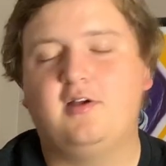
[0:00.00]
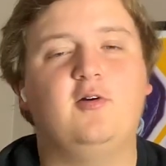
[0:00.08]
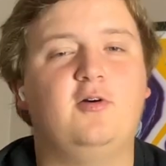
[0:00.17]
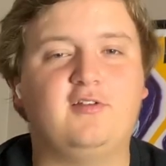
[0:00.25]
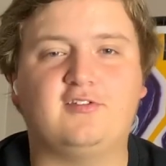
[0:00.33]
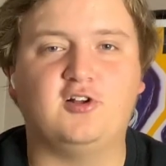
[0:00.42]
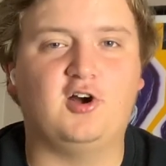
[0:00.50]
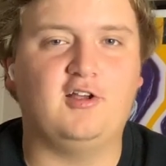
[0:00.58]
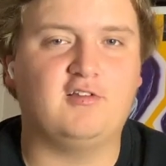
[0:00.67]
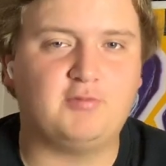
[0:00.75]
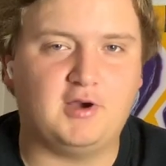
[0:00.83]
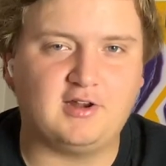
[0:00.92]
Listen to all
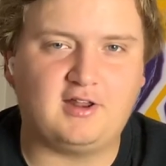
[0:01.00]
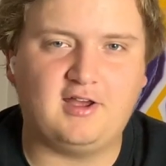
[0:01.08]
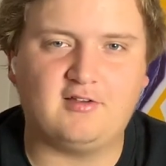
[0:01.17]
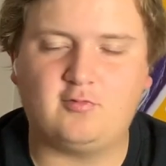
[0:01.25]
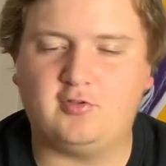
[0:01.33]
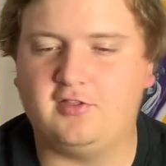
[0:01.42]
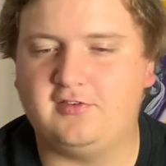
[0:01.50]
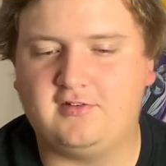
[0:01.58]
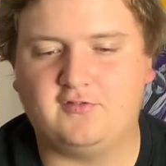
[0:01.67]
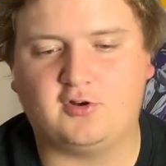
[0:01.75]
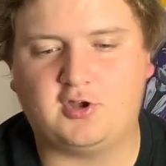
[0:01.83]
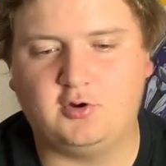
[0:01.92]
his podcasts with all these
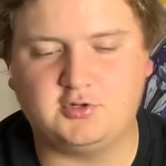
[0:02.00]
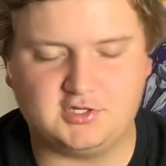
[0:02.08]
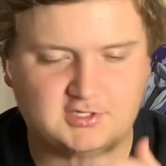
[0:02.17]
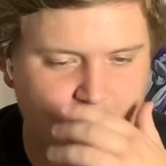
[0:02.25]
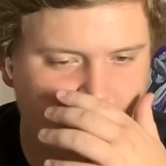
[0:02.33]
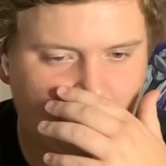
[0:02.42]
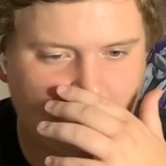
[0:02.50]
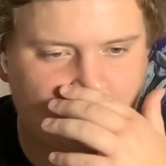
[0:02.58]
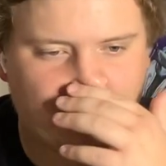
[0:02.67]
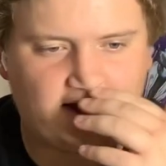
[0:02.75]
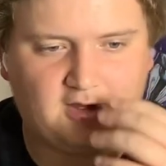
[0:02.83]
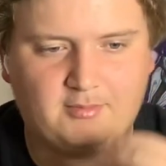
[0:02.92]
different coaches.
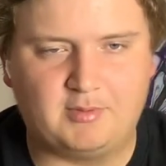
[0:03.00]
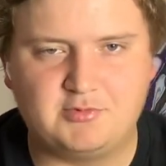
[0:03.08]
I'm